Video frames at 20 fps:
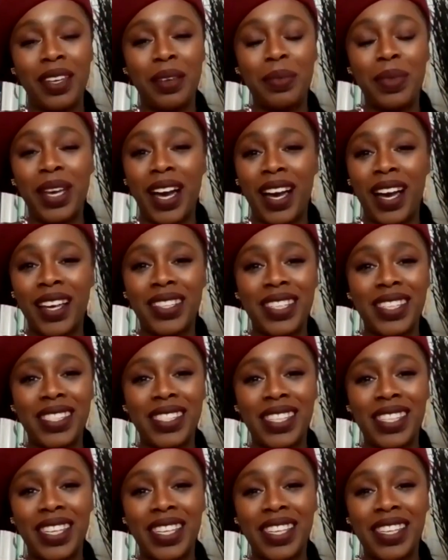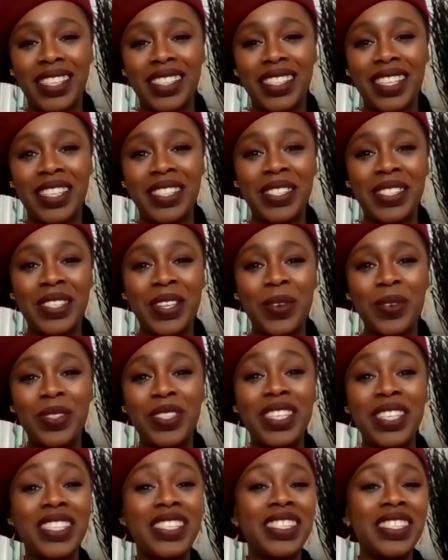behind the scenes. And so
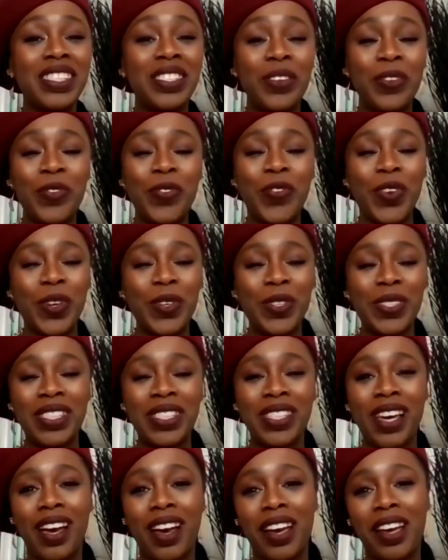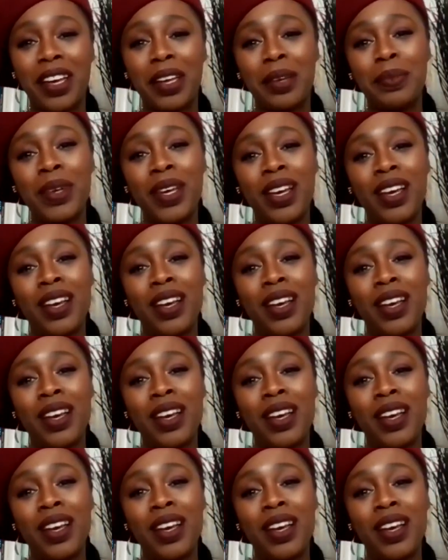this is the first time